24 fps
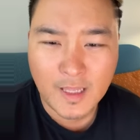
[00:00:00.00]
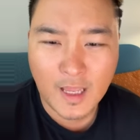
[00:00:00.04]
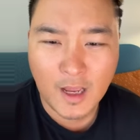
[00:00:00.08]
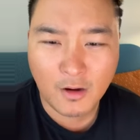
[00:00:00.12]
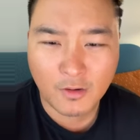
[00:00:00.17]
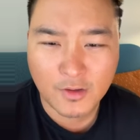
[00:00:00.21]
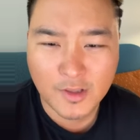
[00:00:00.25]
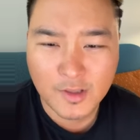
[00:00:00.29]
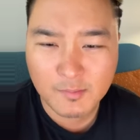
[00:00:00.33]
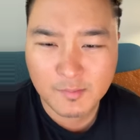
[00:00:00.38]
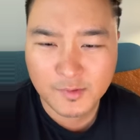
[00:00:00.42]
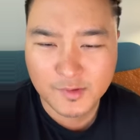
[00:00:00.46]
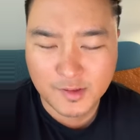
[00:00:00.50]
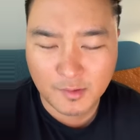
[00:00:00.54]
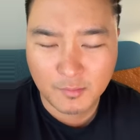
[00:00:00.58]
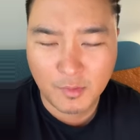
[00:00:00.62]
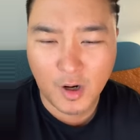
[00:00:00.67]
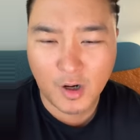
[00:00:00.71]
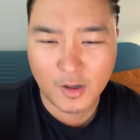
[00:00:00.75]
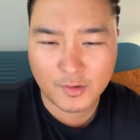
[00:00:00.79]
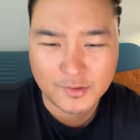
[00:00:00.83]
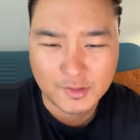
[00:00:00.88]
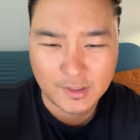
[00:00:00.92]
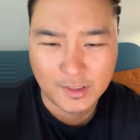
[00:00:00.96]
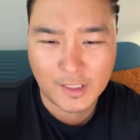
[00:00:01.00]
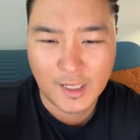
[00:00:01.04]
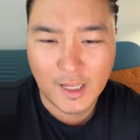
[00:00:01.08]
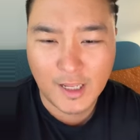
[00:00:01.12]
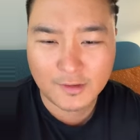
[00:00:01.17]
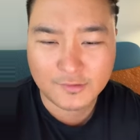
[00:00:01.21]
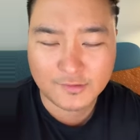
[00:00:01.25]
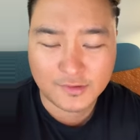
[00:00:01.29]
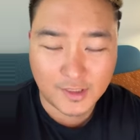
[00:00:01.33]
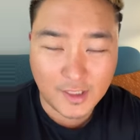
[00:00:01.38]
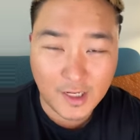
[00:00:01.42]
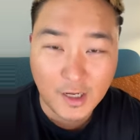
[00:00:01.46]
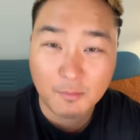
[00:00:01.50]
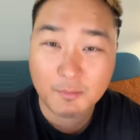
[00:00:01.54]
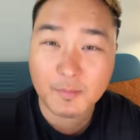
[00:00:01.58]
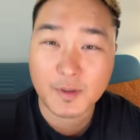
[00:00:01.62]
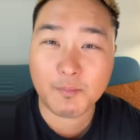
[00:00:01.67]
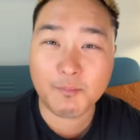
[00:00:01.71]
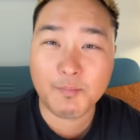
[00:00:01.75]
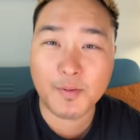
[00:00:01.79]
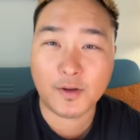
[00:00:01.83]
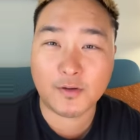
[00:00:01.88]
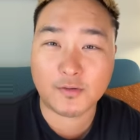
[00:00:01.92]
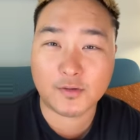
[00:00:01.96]
Now, give me some hearts and likes and help
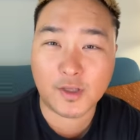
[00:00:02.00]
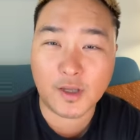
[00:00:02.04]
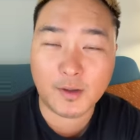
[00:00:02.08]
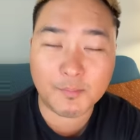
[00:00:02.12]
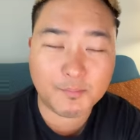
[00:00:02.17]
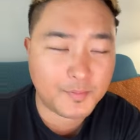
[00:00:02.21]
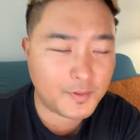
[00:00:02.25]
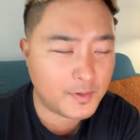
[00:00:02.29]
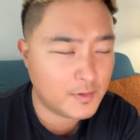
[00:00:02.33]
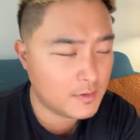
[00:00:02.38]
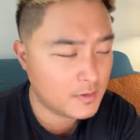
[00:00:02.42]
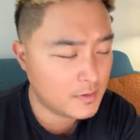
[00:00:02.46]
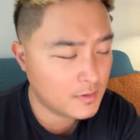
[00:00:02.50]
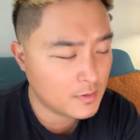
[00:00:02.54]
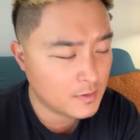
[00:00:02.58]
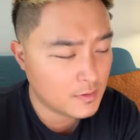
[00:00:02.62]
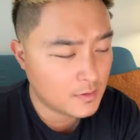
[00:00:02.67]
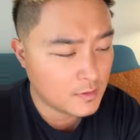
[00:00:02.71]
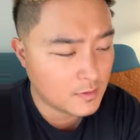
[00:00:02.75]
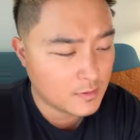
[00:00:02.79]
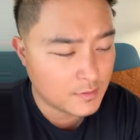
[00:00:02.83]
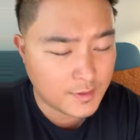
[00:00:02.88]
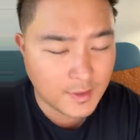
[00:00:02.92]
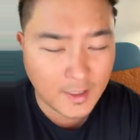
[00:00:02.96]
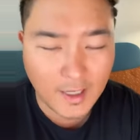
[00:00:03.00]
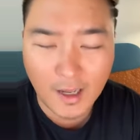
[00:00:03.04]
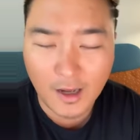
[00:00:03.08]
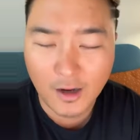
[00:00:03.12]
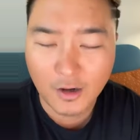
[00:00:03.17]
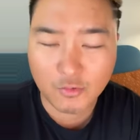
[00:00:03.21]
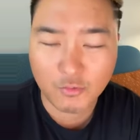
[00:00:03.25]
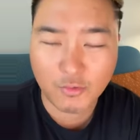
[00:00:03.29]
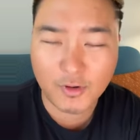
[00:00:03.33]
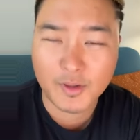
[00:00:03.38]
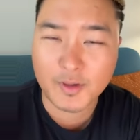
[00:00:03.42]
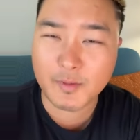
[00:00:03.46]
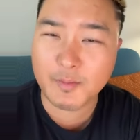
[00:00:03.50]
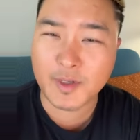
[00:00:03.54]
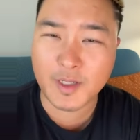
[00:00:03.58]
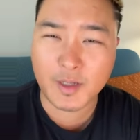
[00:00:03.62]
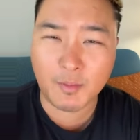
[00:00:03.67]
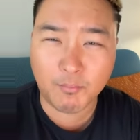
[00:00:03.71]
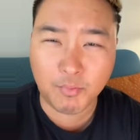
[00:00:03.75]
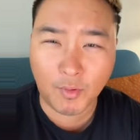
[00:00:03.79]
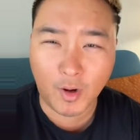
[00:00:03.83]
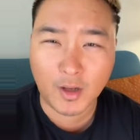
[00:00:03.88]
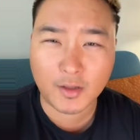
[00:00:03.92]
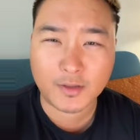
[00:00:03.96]
me build up the algorithm
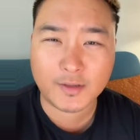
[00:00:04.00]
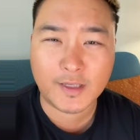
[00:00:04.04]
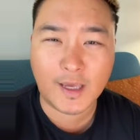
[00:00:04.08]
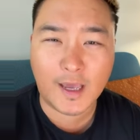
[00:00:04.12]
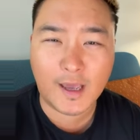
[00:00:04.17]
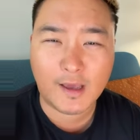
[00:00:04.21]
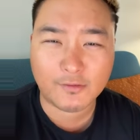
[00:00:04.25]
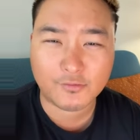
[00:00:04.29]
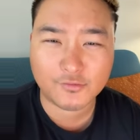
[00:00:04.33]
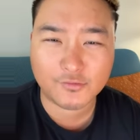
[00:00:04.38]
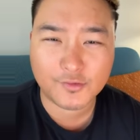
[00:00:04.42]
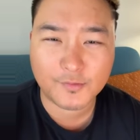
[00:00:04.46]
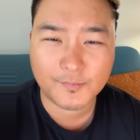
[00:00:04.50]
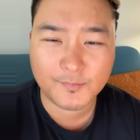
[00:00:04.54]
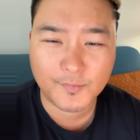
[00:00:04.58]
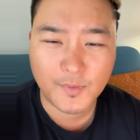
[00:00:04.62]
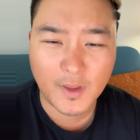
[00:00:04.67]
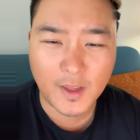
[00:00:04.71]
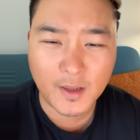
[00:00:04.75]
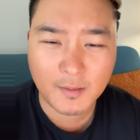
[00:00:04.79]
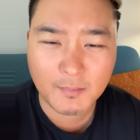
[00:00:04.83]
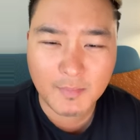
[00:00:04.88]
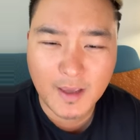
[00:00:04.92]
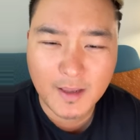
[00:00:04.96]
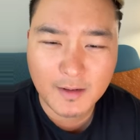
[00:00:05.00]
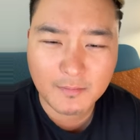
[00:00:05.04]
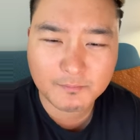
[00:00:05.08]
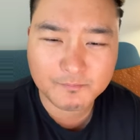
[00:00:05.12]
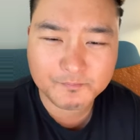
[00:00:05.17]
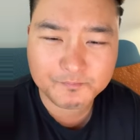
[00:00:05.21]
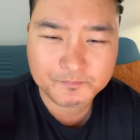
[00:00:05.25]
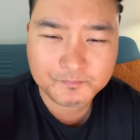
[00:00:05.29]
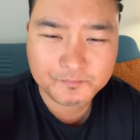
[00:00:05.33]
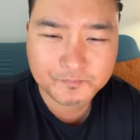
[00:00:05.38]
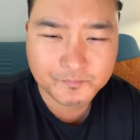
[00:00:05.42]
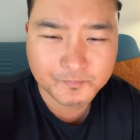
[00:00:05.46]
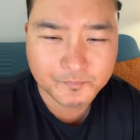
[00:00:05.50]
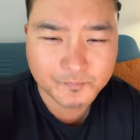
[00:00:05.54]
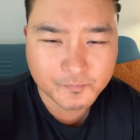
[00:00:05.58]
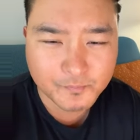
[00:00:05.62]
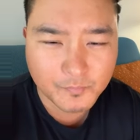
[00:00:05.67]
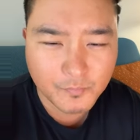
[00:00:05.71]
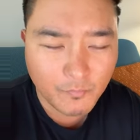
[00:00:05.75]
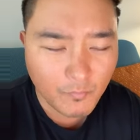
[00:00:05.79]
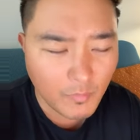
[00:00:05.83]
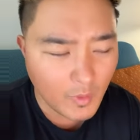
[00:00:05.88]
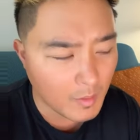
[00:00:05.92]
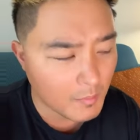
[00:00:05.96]
and the broadcast. Amen.
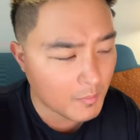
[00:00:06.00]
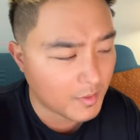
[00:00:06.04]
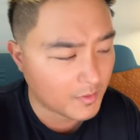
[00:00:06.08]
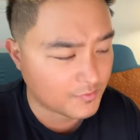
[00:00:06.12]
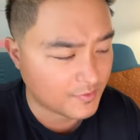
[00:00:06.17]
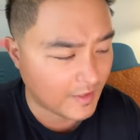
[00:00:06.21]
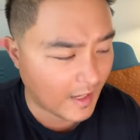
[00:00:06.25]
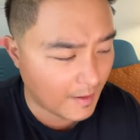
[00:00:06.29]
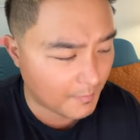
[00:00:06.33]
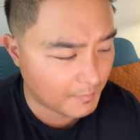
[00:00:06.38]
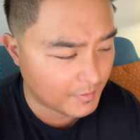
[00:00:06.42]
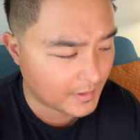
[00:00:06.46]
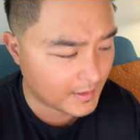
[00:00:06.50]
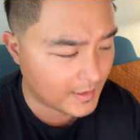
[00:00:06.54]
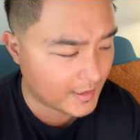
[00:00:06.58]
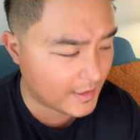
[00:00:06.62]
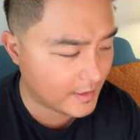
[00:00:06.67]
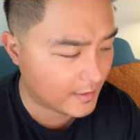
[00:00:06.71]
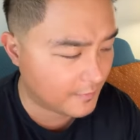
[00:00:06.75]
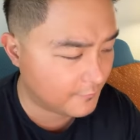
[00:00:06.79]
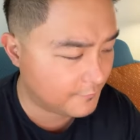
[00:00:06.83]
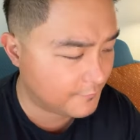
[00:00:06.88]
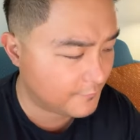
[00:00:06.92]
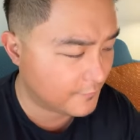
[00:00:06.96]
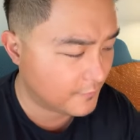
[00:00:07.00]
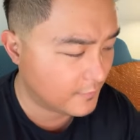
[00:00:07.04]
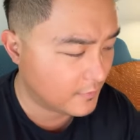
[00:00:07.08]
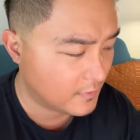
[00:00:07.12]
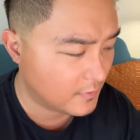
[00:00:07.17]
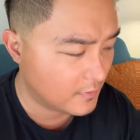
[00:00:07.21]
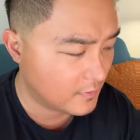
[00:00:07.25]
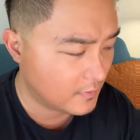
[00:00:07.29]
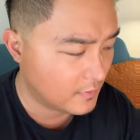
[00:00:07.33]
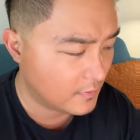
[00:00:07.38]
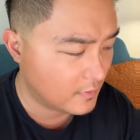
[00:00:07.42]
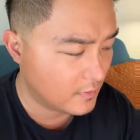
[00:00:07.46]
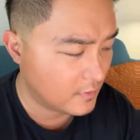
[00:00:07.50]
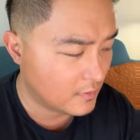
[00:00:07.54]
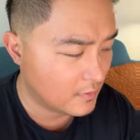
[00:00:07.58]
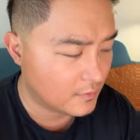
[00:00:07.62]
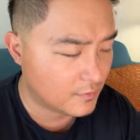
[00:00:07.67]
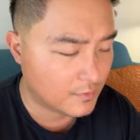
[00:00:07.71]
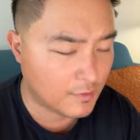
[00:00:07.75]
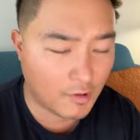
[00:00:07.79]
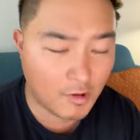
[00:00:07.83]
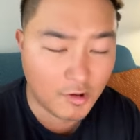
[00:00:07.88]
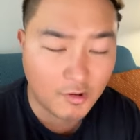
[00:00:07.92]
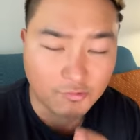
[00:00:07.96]
Because I believe
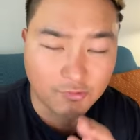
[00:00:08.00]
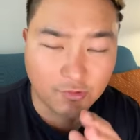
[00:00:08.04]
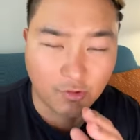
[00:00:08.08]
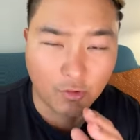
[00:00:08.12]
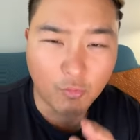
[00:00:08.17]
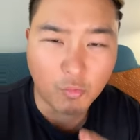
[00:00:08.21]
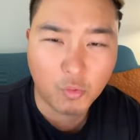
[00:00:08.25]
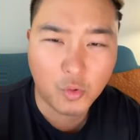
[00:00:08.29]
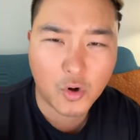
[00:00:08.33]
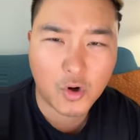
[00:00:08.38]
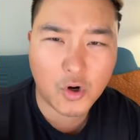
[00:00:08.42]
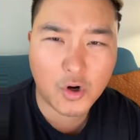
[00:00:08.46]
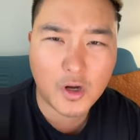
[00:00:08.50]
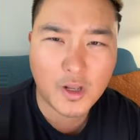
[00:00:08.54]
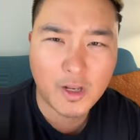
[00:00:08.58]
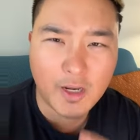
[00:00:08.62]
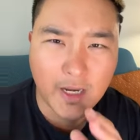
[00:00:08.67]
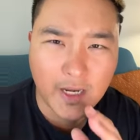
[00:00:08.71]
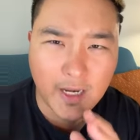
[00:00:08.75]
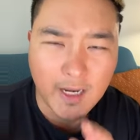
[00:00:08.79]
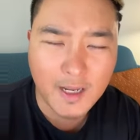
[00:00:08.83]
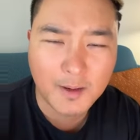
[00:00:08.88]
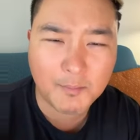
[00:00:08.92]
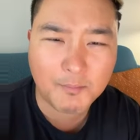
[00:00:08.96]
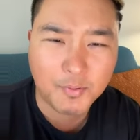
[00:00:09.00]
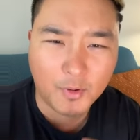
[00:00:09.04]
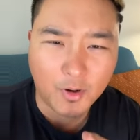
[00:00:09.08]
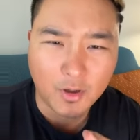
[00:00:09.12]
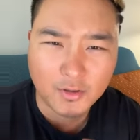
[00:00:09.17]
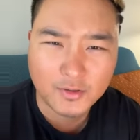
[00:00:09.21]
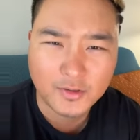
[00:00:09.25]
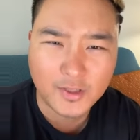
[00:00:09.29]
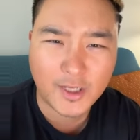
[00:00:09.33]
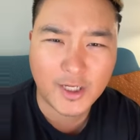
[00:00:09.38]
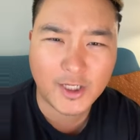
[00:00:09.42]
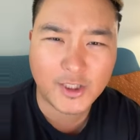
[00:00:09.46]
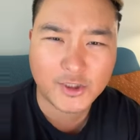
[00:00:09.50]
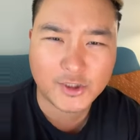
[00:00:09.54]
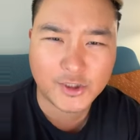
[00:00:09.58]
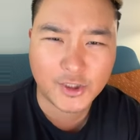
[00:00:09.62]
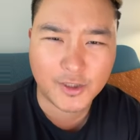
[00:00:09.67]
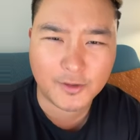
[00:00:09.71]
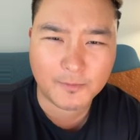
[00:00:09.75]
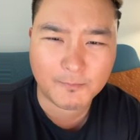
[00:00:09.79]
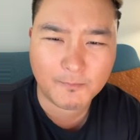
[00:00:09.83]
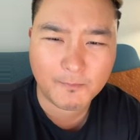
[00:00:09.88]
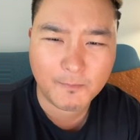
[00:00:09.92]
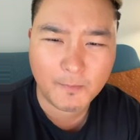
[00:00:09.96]
there's a word and an
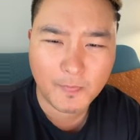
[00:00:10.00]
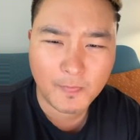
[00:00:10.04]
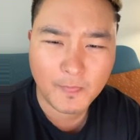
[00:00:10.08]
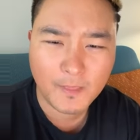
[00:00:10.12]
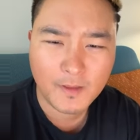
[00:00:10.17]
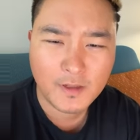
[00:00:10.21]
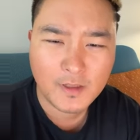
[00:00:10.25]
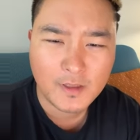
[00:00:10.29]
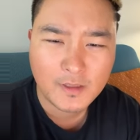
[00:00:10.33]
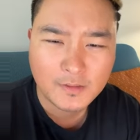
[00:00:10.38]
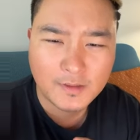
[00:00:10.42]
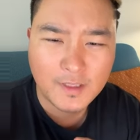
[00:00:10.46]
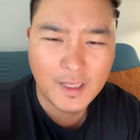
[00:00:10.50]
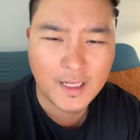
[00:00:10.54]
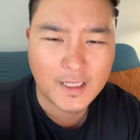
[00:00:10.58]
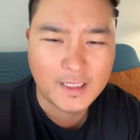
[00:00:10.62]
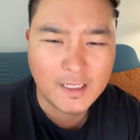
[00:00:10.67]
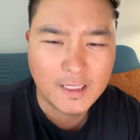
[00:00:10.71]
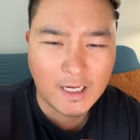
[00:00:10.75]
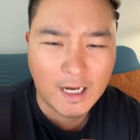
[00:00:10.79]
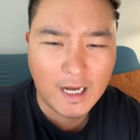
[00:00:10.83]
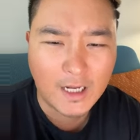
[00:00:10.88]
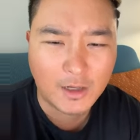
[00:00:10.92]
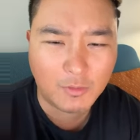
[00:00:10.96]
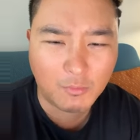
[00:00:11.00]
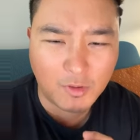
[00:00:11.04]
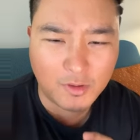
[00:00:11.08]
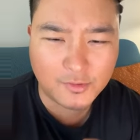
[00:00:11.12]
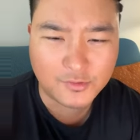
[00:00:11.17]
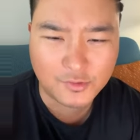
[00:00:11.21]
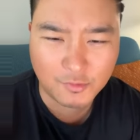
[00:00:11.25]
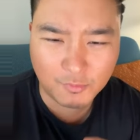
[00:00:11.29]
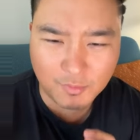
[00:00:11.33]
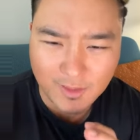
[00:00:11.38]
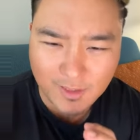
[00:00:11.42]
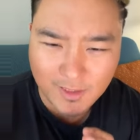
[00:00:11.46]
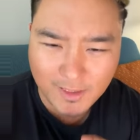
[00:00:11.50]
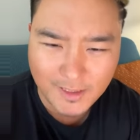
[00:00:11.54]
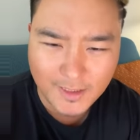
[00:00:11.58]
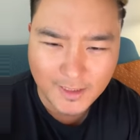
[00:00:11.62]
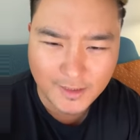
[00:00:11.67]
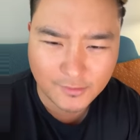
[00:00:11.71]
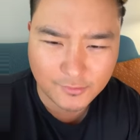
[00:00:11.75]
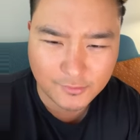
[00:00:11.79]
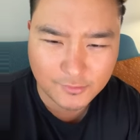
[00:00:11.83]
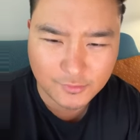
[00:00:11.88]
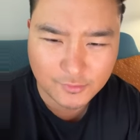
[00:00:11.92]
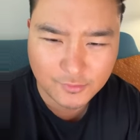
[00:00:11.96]
impartation that God wants to
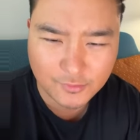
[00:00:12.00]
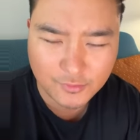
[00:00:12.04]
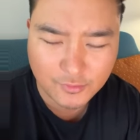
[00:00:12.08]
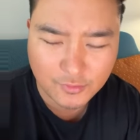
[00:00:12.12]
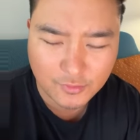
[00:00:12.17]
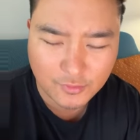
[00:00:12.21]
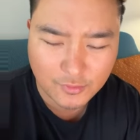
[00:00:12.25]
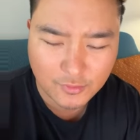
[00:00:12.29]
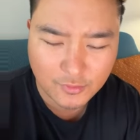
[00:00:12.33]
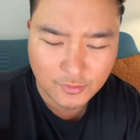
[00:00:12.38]
release